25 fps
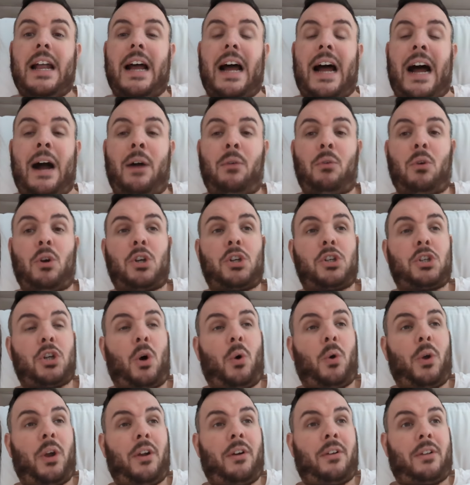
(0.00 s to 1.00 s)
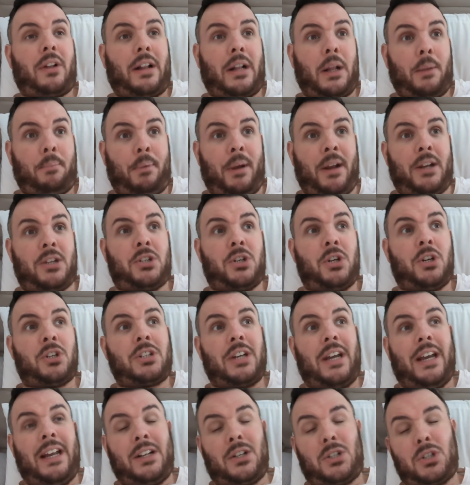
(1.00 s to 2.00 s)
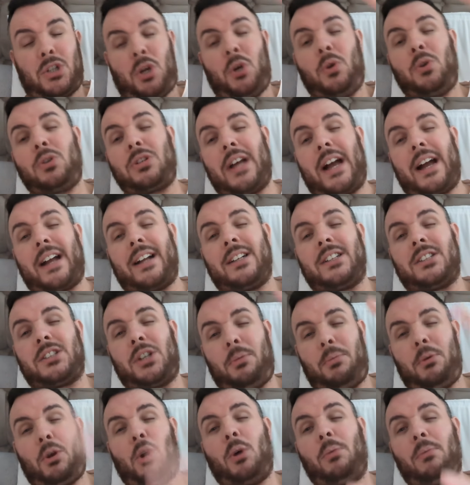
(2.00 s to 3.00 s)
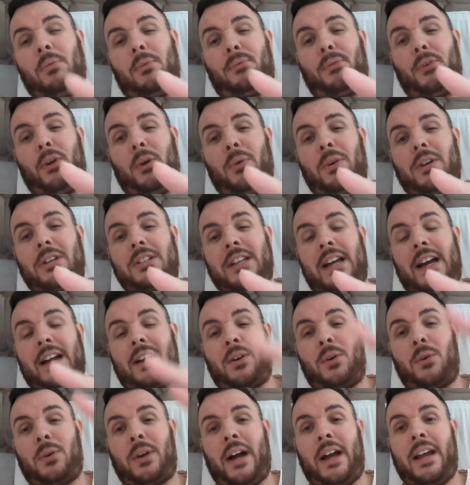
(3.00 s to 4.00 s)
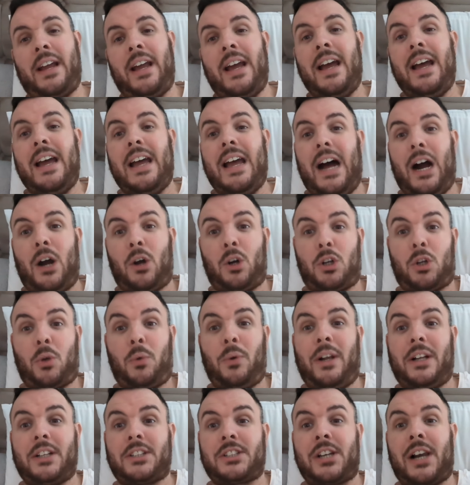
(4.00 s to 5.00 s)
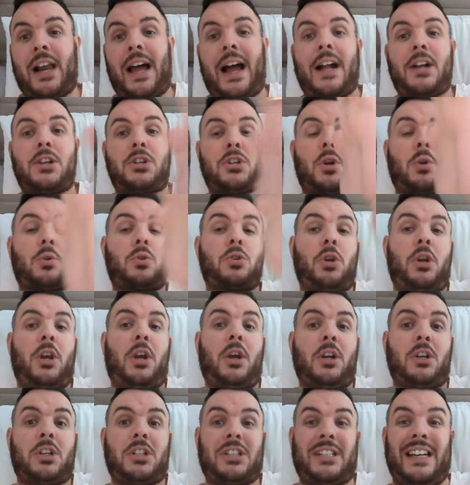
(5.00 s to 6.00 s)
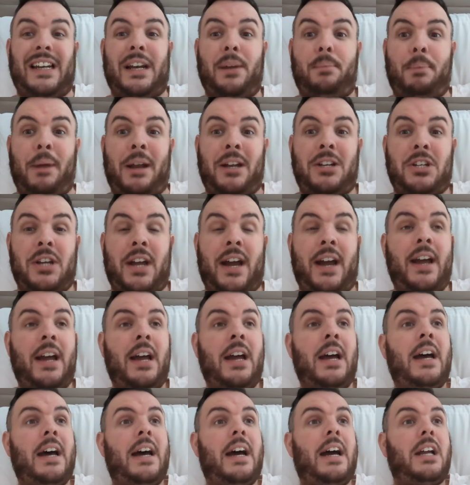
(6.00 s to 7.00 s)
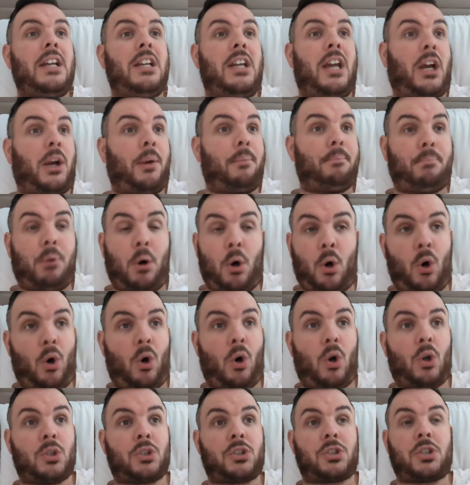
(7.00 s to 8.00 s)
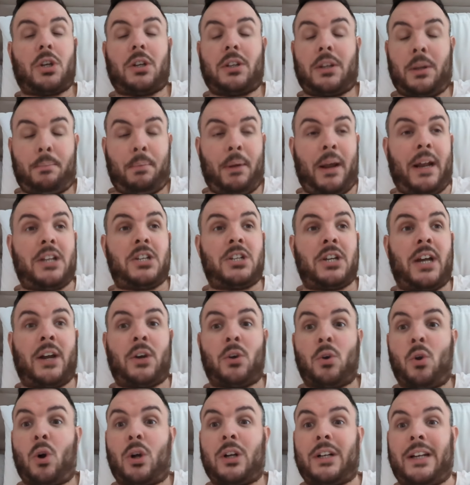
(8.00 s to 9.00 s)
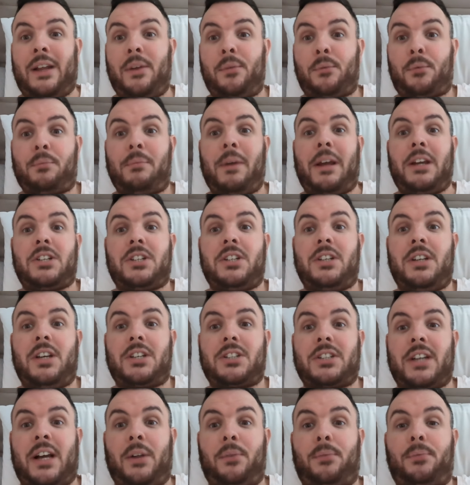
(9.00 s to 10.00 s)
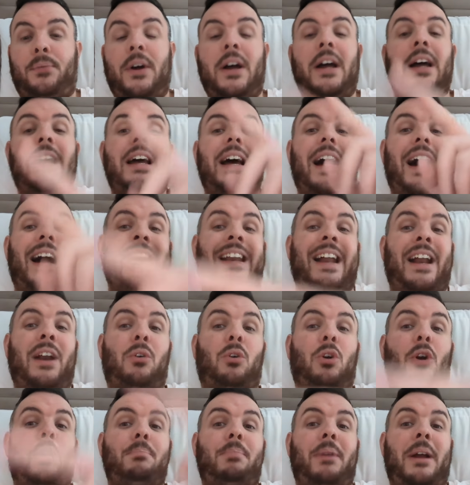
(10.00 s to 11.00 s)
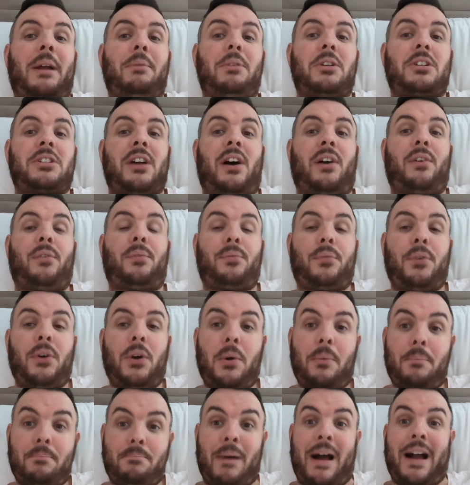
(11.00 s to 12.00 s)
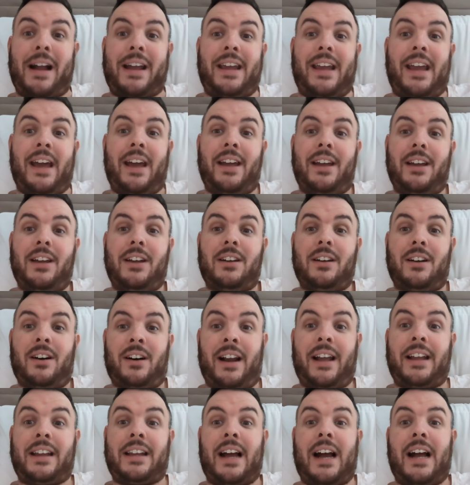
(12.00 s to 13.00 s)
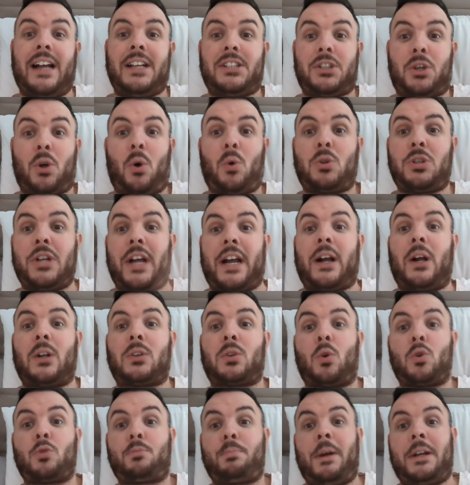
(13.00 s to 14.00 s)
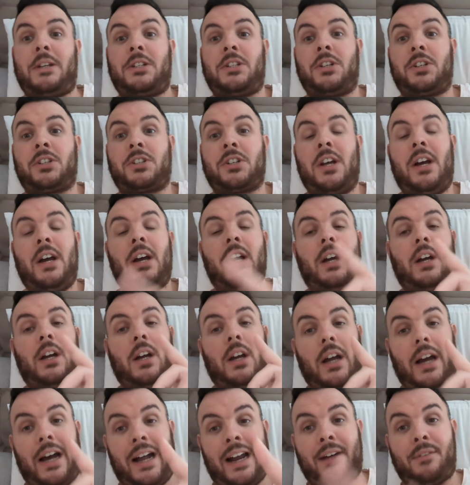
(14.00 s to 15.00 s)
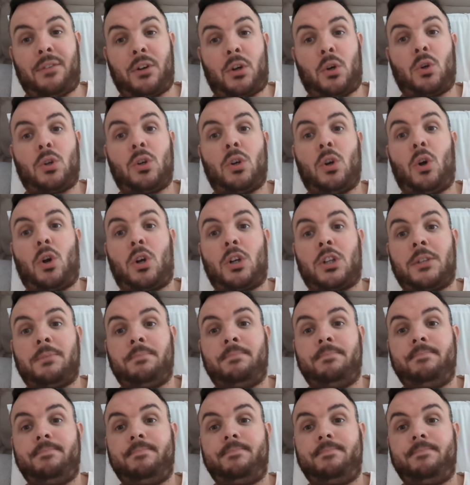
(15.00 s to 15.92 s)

I'm going to show you the pictures in two seconds. They'll be coming through in a sec, okay? I'm going to do a little slideshow so you can see the picture. You can pause the picture and look at the information yourself. And then I'm going to bring myself back here. All right, guys, go check out those pictures and have a good look at them.